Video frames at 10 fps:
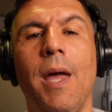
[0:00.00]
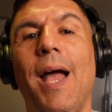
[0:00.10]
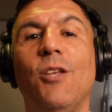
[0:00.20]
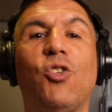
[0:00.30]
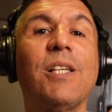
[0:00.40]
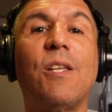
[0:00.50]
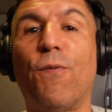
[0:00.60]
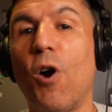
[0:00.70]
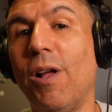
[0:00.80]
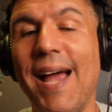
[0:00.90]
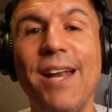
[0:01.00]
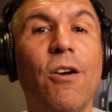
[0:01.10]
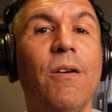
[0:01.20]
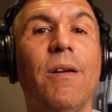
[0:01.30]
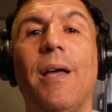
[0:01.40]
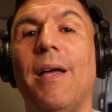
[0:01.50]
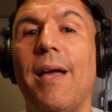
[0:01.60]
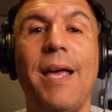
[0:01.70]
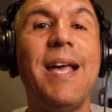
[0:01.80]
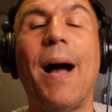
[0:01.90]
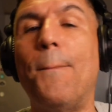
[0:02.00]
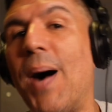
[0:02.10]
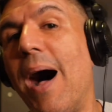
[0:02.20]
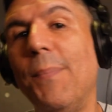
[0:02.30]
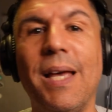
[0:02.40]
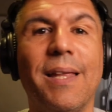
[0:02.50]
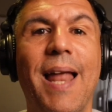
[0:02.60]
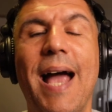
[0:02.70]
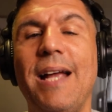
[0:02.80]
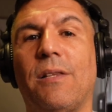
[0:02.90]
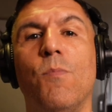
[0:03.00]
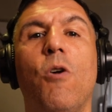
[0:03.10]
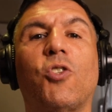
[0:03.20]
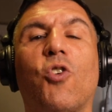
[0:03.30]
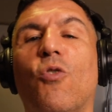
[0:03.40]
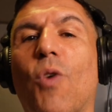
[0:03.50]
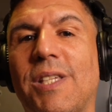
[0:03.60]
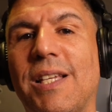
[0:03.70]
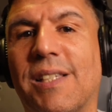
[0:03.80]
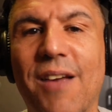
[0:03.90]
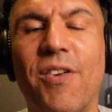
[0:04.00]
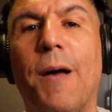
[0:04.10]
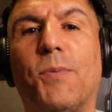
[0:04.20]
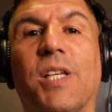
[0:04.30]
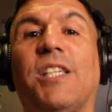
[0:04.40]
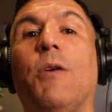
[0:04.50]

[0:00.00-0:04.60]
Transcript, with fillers: And Justin Verlander, he got bombed the other night, the most earned runs he's given up since